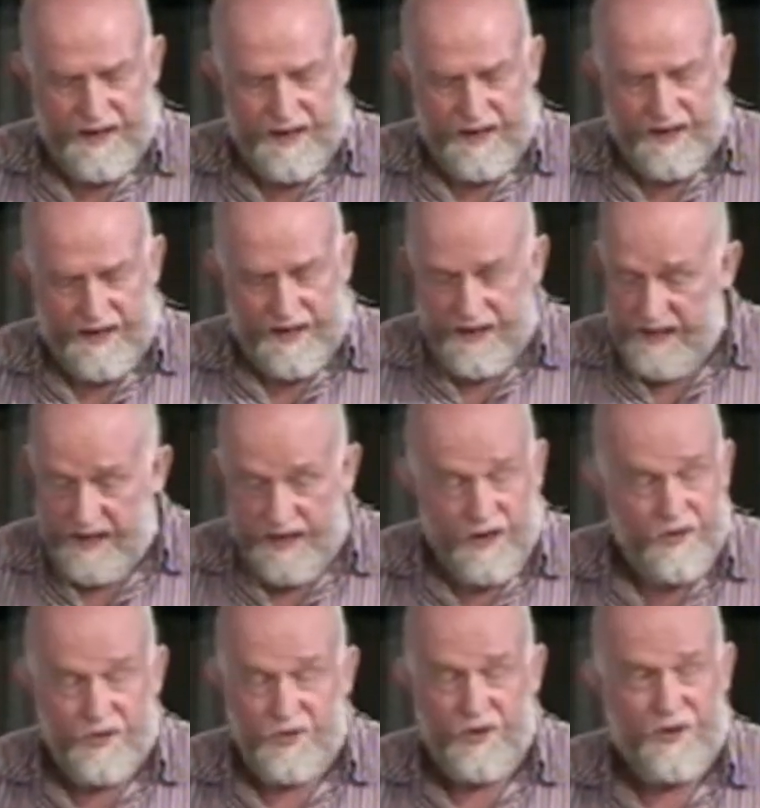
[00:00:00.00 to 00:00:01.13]
And they go
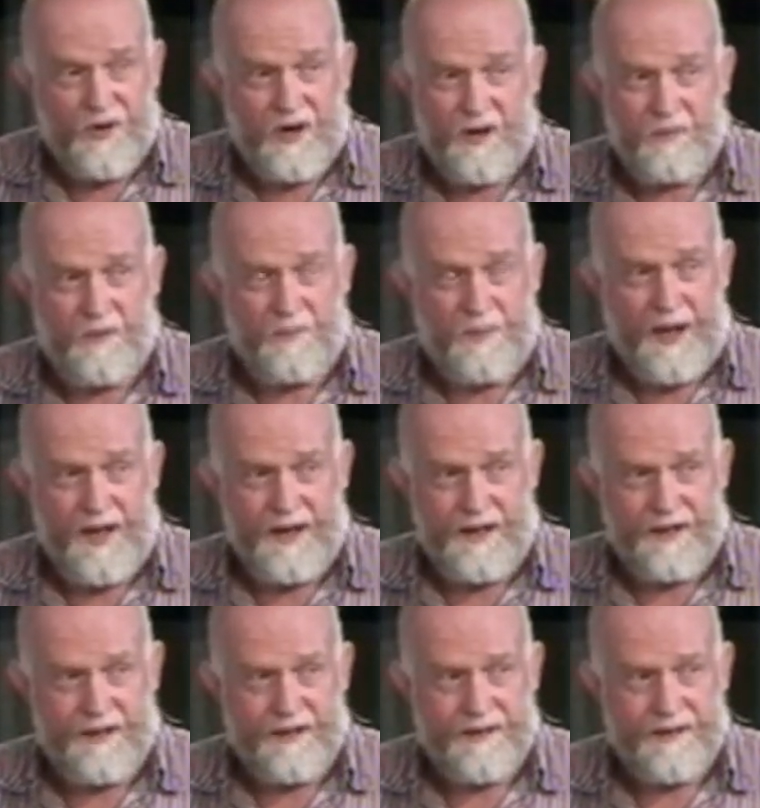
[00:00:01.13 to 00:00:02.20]
through incredible pain.